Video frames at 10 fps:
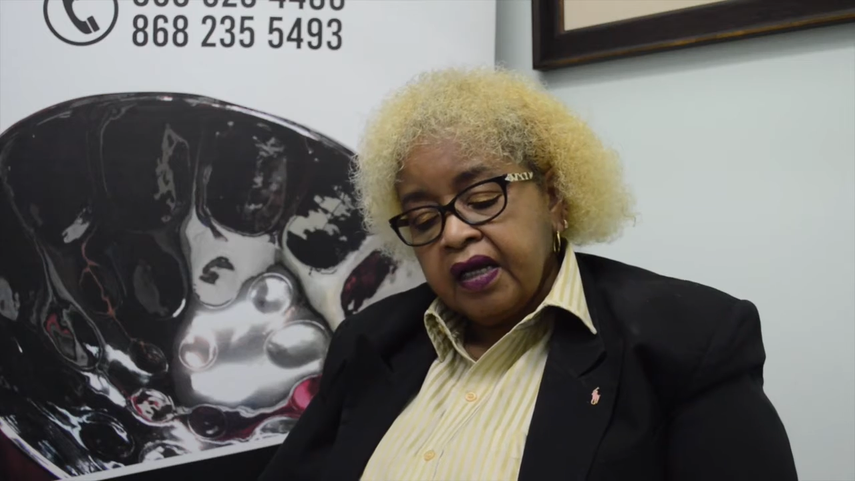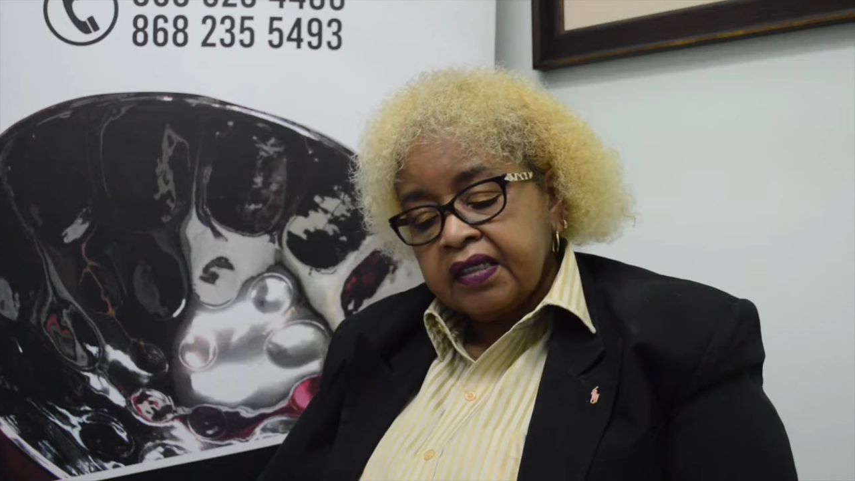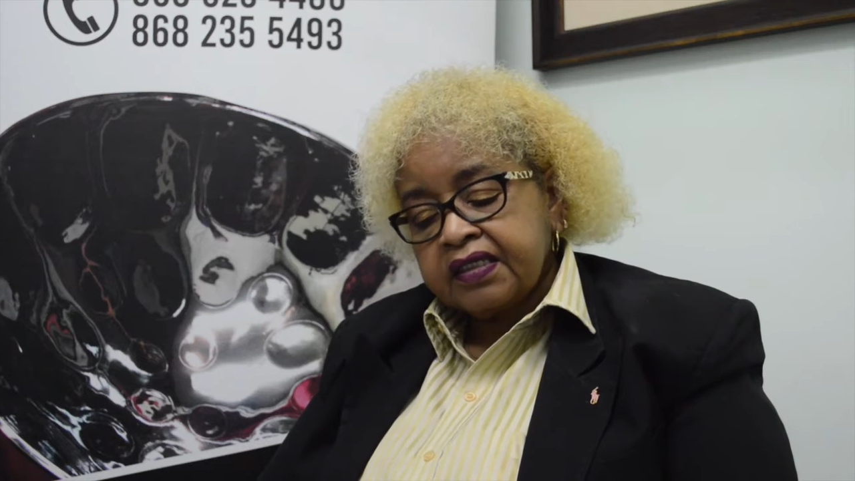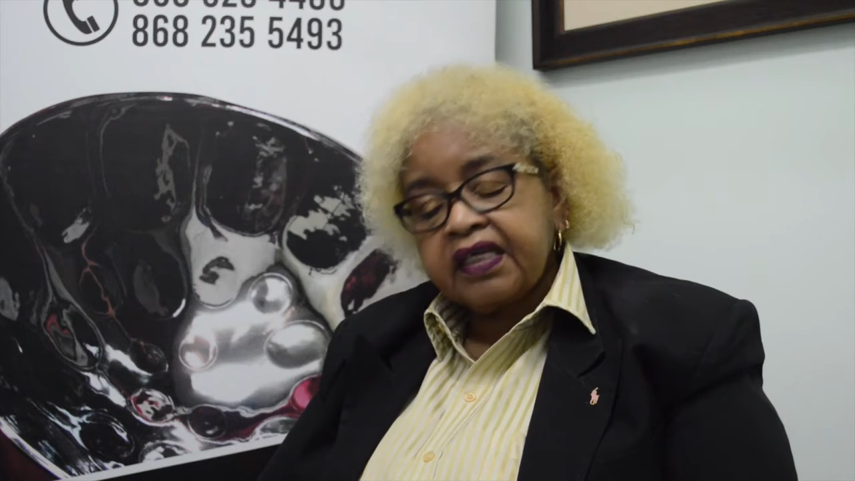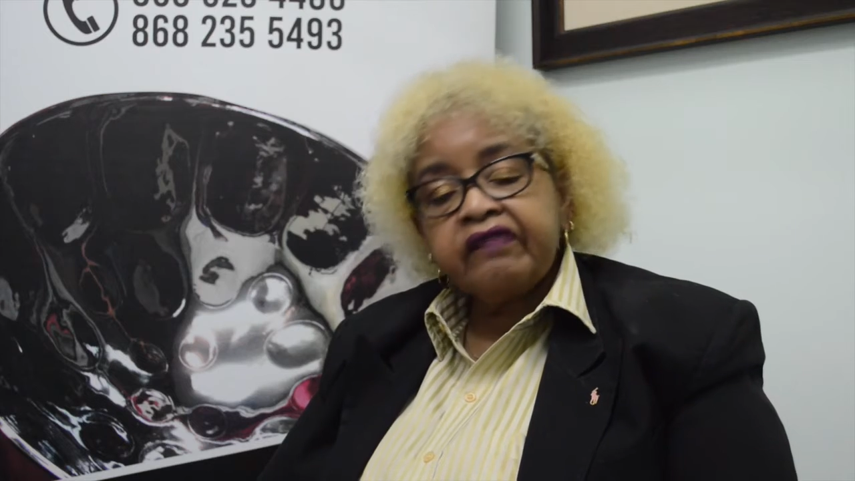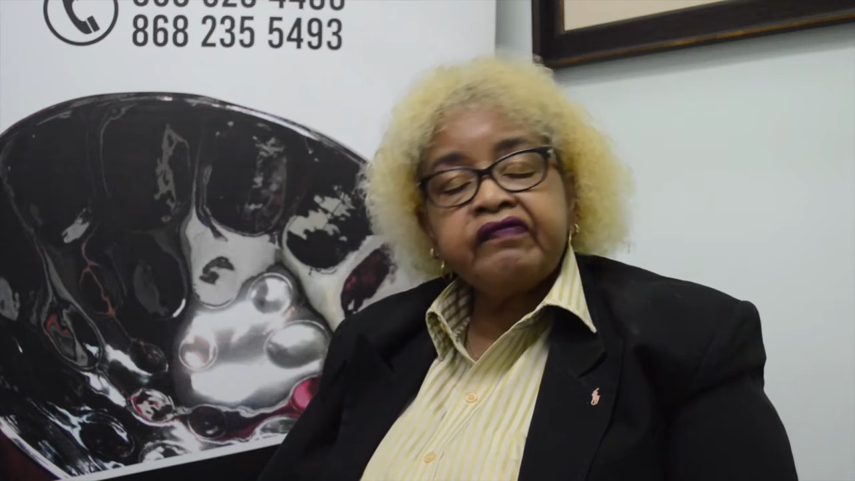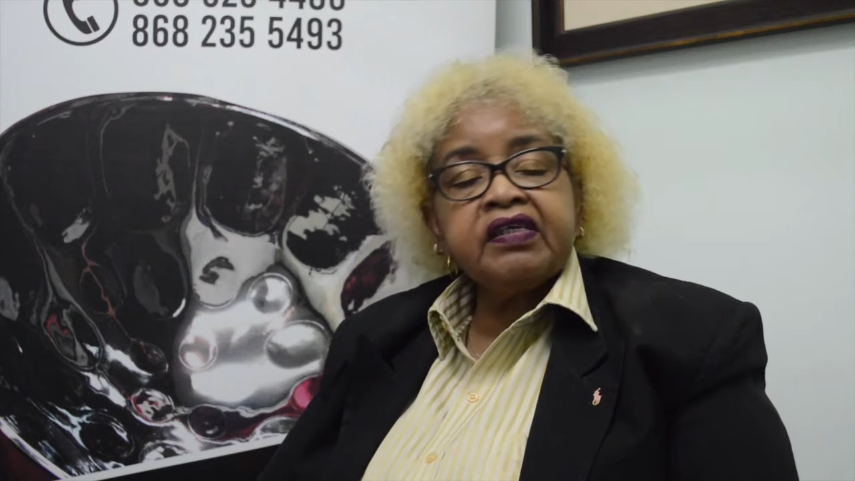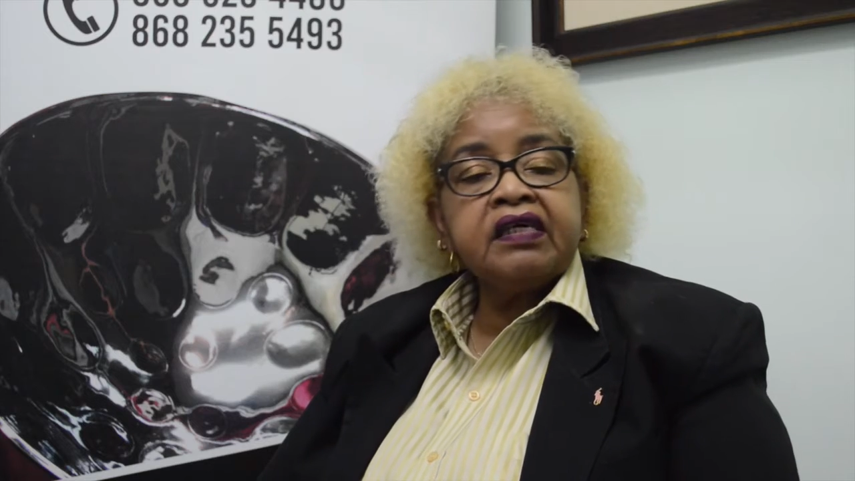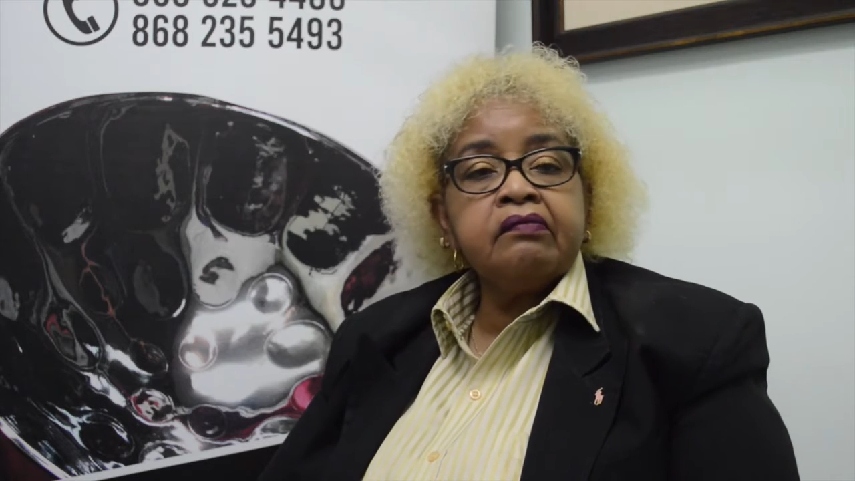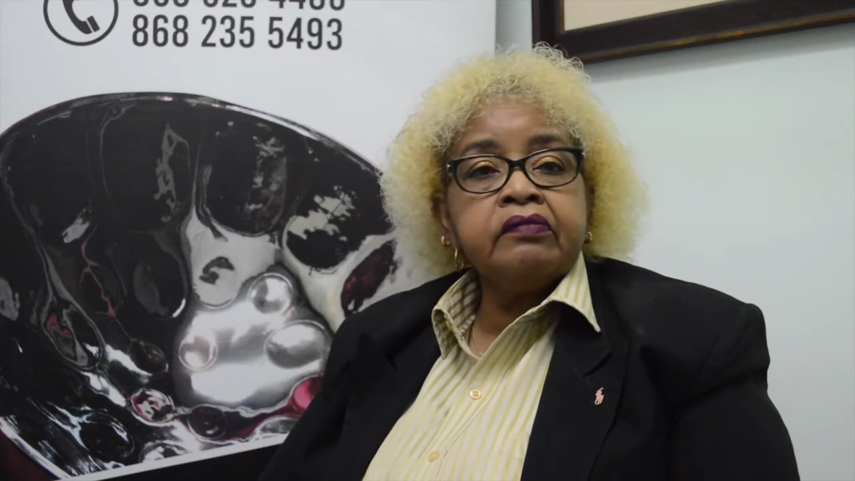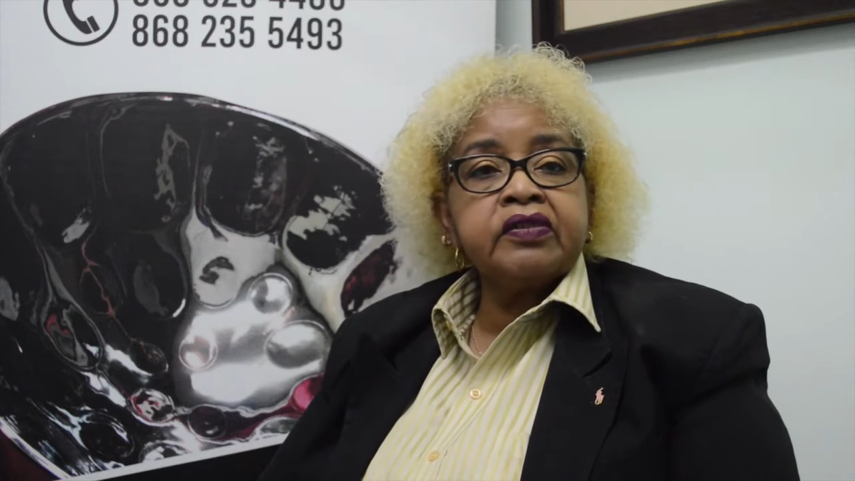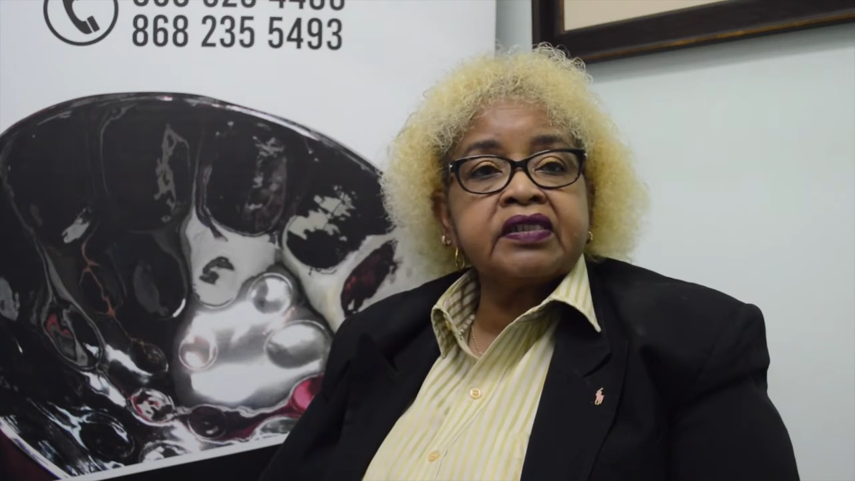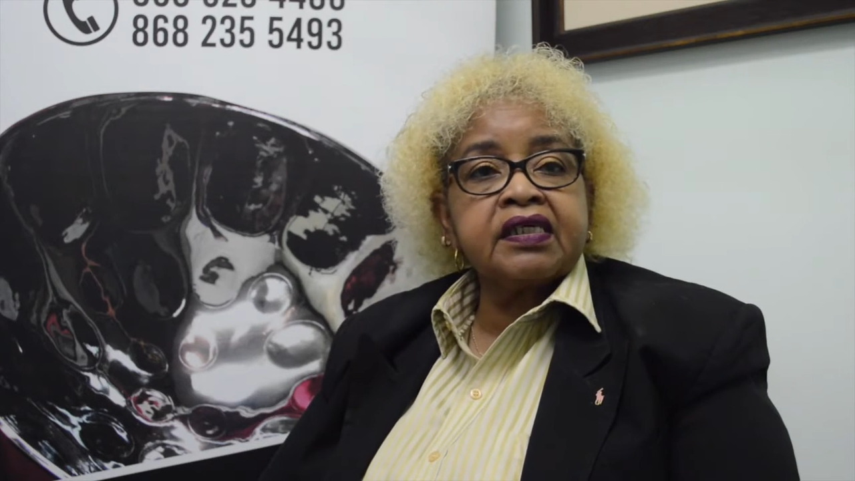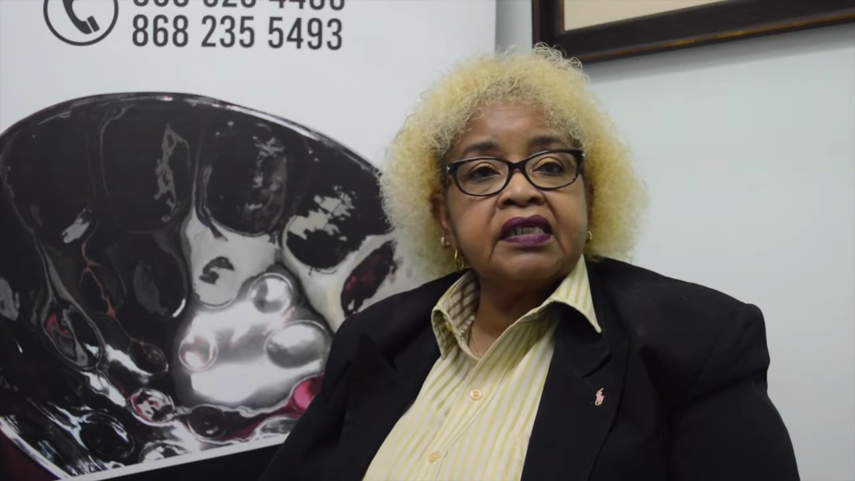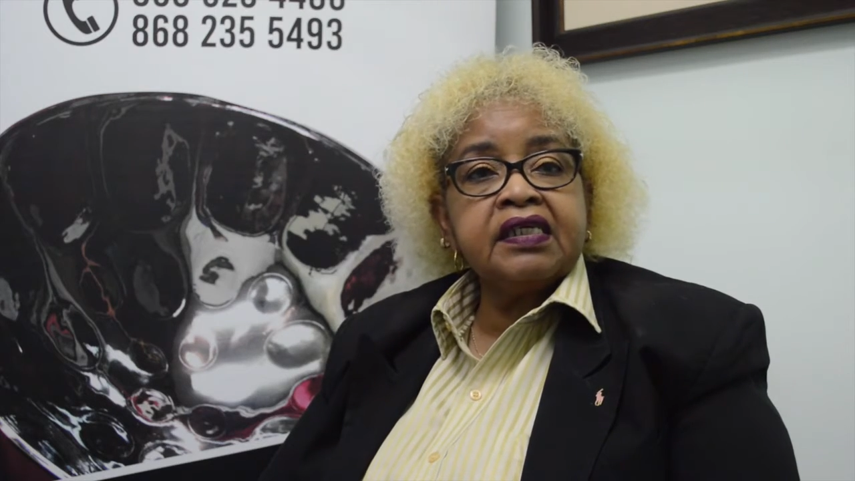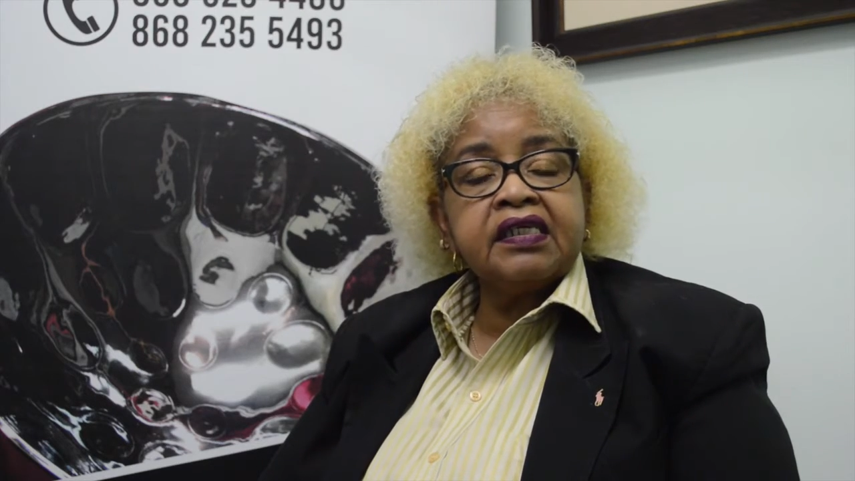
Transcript: Skillfully musically